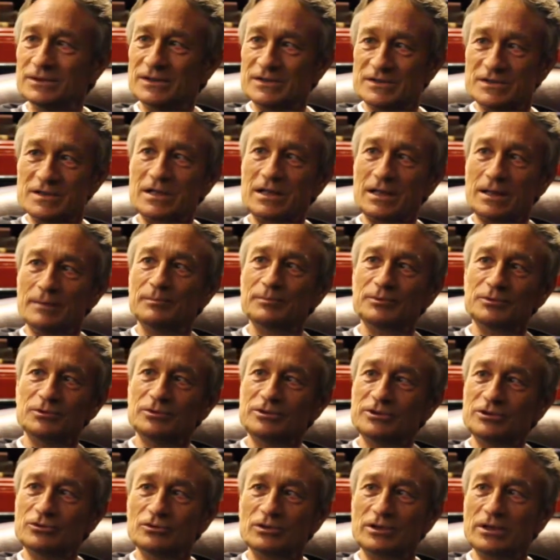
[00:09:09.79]
It's a club
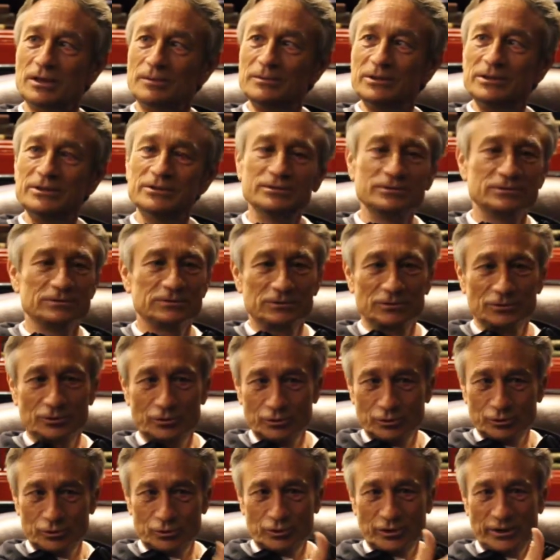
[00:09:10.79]
you need to come in. You